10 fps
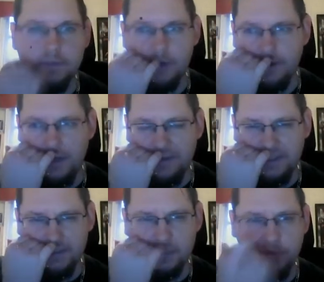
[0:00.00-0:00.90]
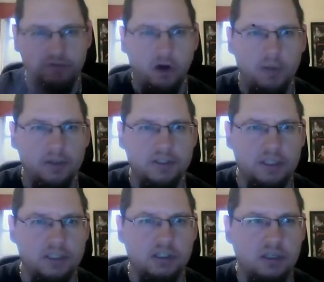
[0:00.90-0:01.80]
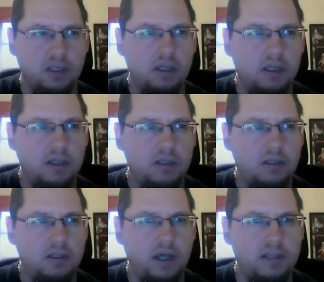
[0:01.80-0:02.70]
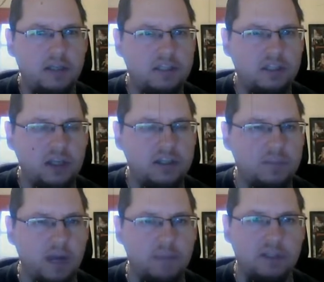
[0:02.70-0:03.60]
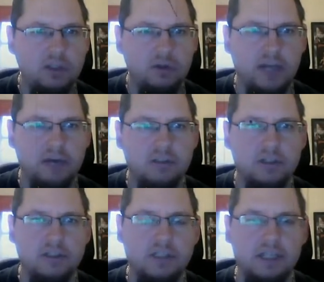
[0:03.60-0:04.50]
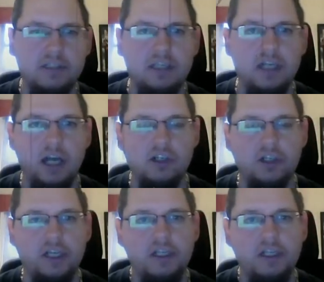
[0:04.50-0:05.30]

I think this performance is this might be 2016 actually.